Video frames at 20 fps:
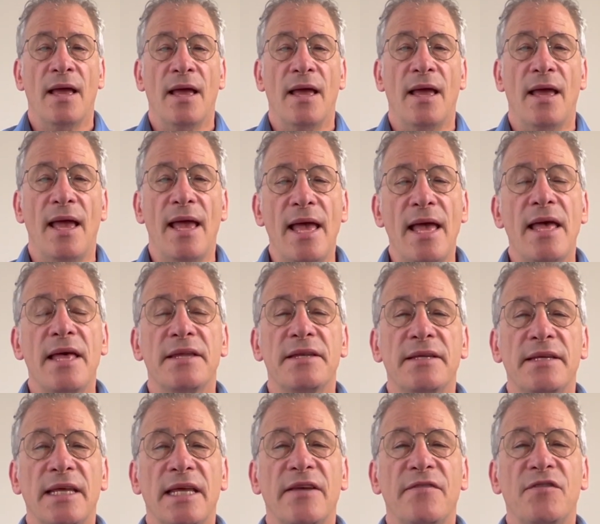
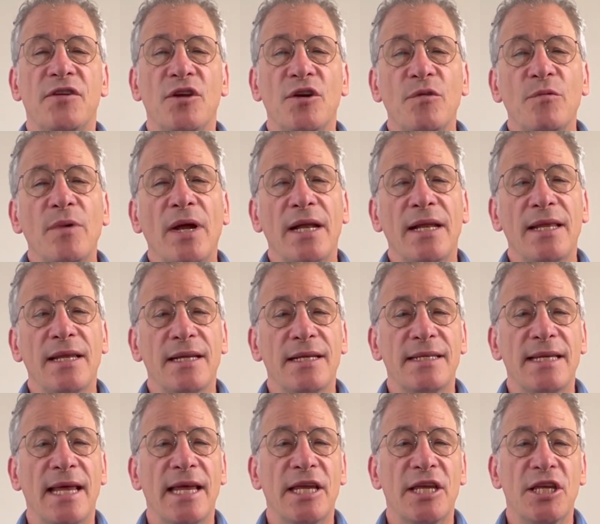And if you're ready to
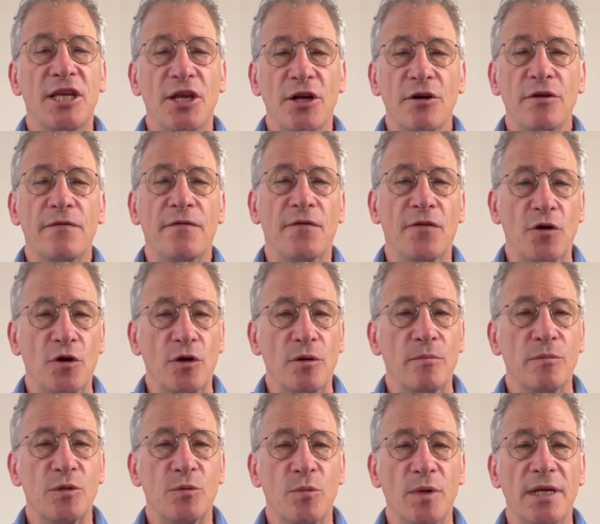take your
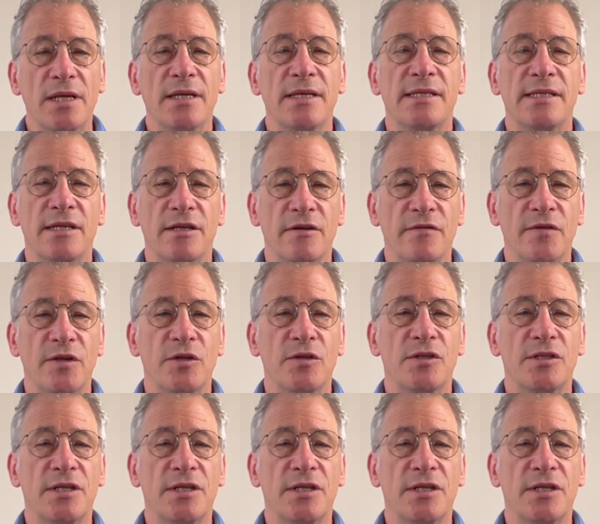firm's witness interviews to